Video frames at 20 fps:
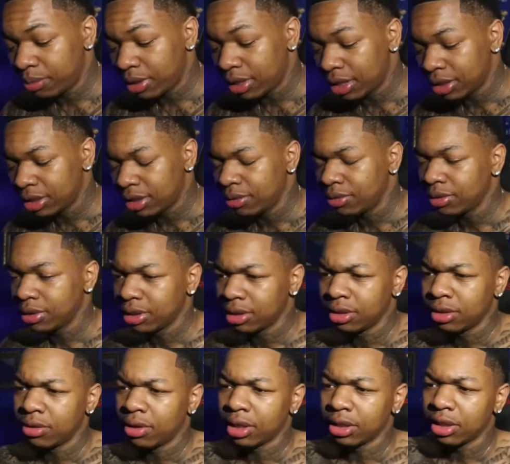bro. I think
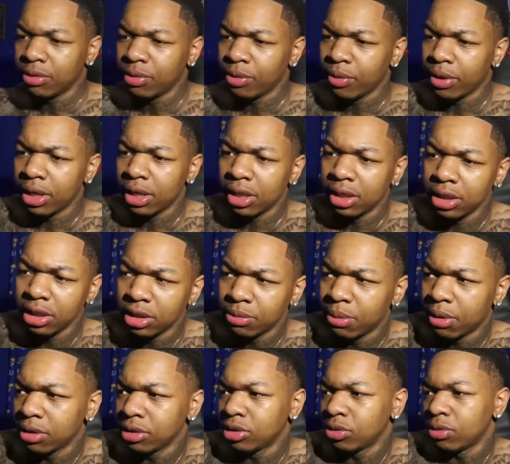we rated at least
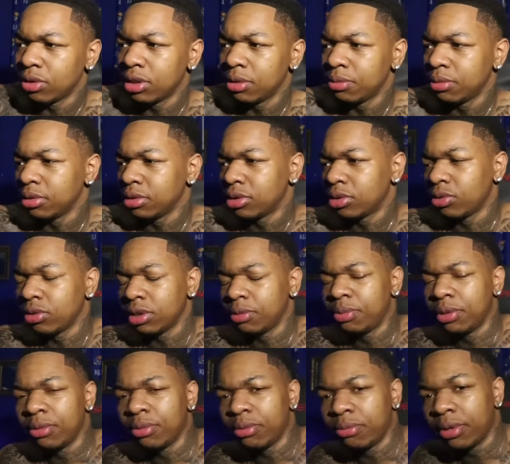about 20
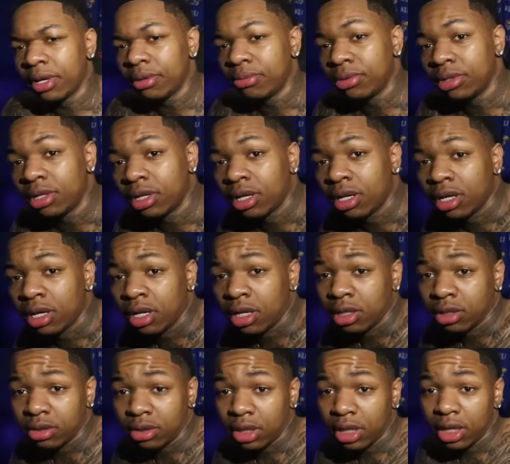people maybe.
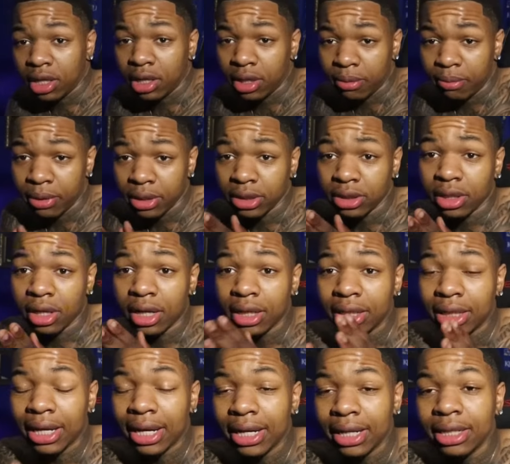So yeah, make sure y'all
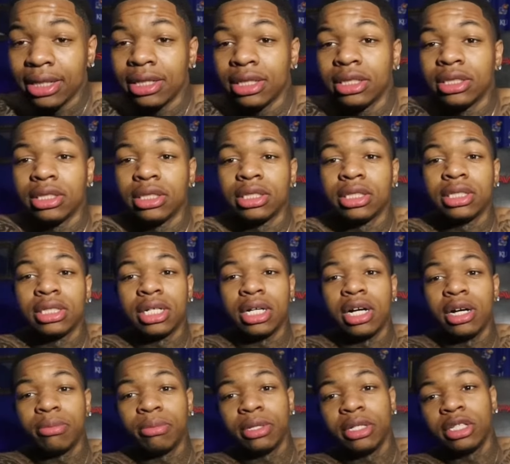like,
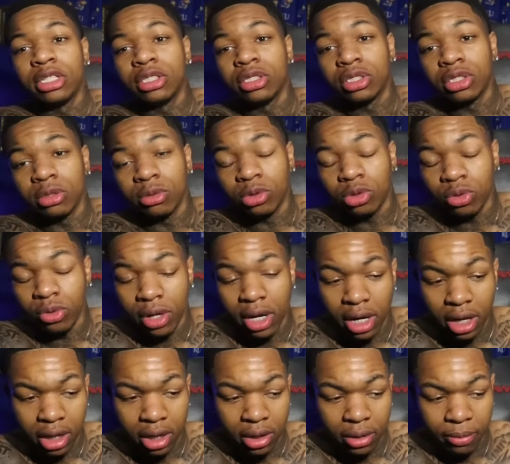comment,
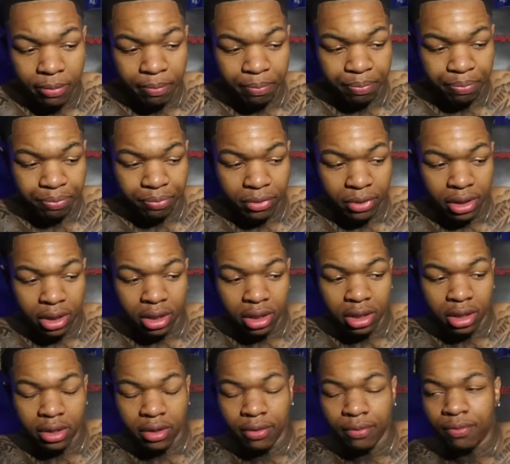subscribe.
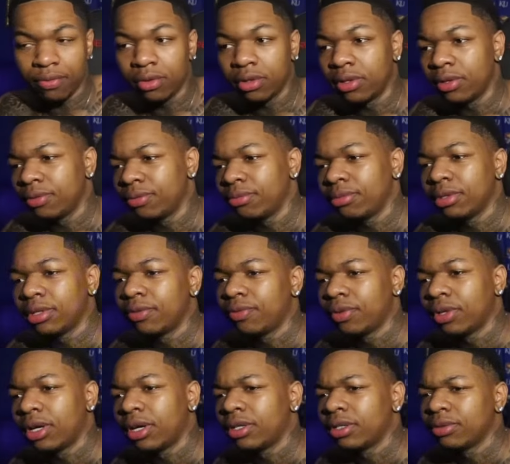If
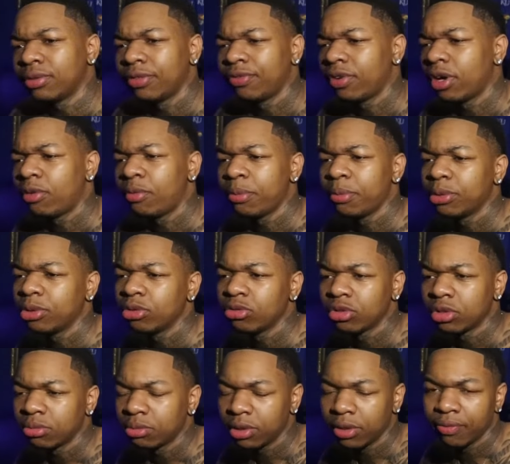y'all want me to do
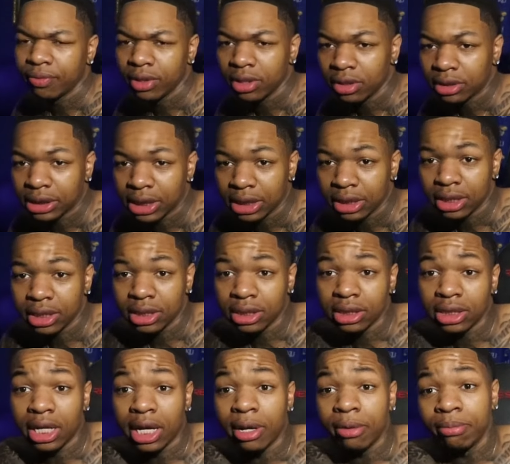some more videos like
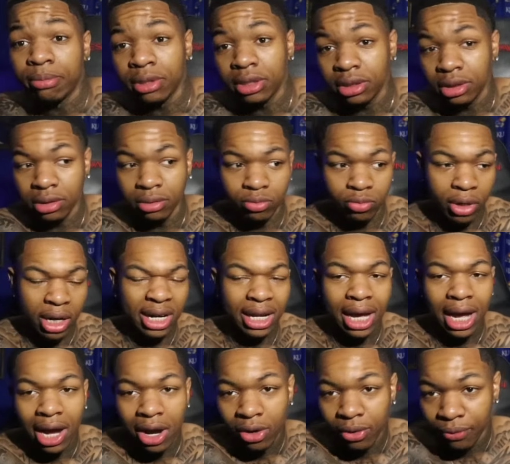this, like, but rating
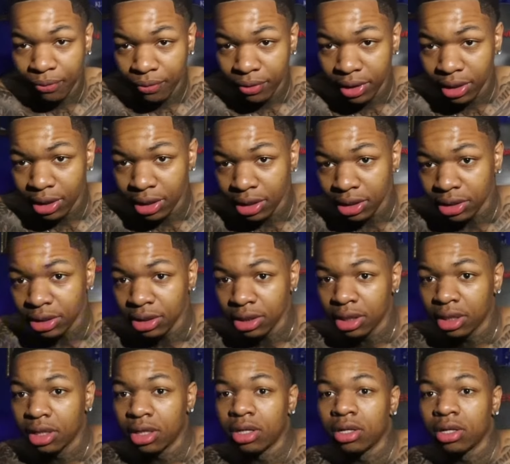outfits